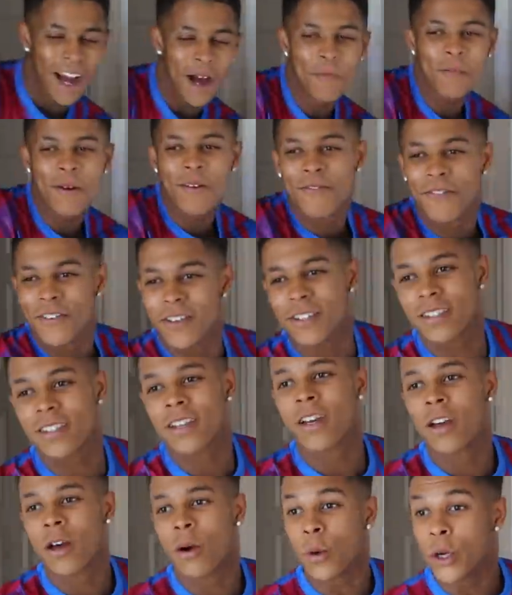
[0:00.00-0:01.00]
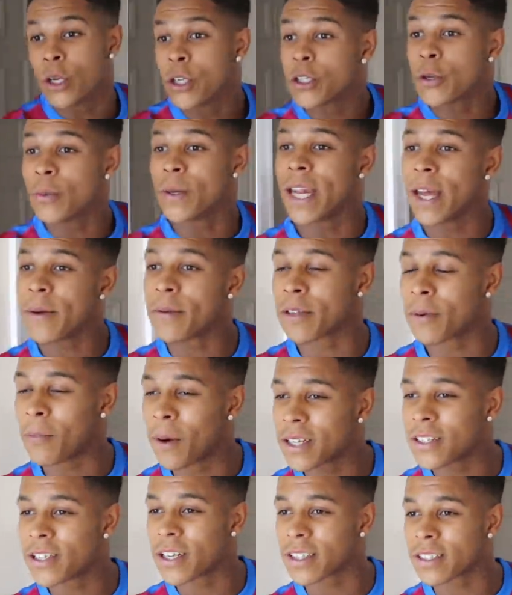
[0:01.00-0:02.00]
I'm Memphis. We used to be neighbours at
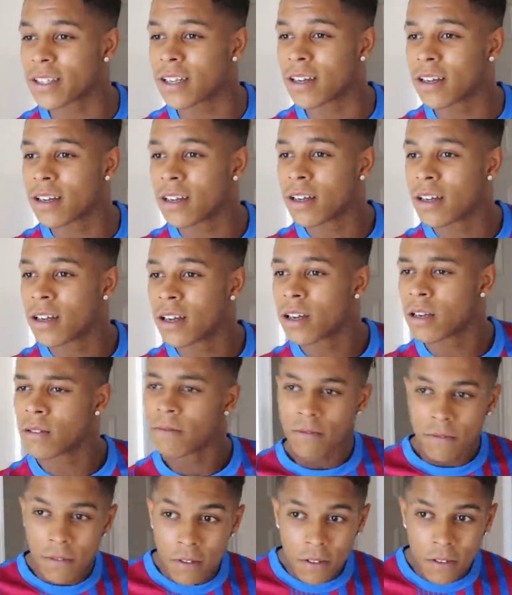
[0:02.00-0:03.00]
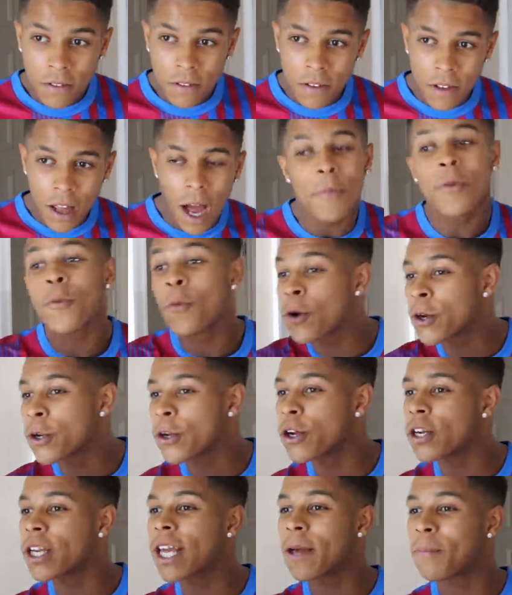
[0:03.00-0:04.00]
Manchester. I'm the one
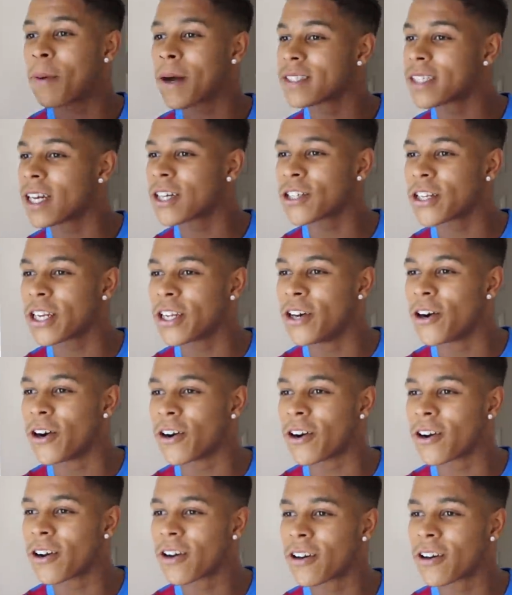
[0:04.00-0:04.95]
who couldn't get past Ashley Young.